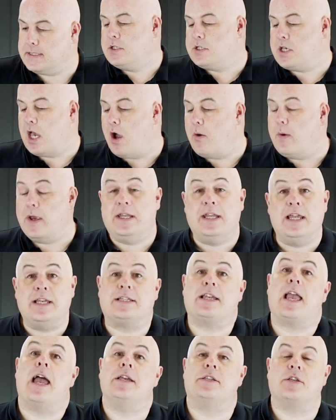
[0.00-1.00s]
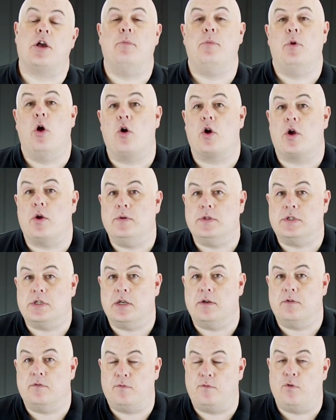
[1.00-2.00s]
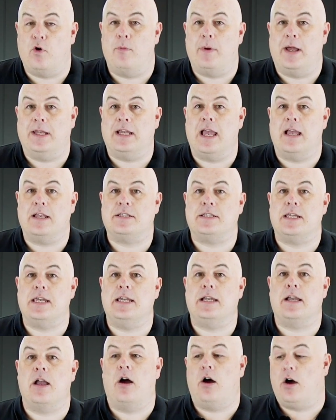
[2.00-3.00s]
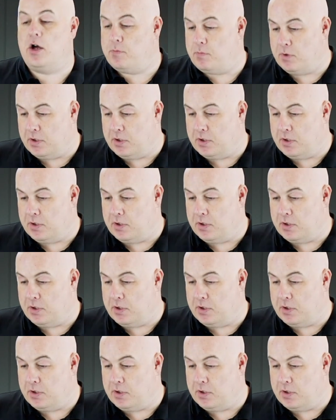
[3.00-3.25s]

So in this case, I'm not going to format the SD card,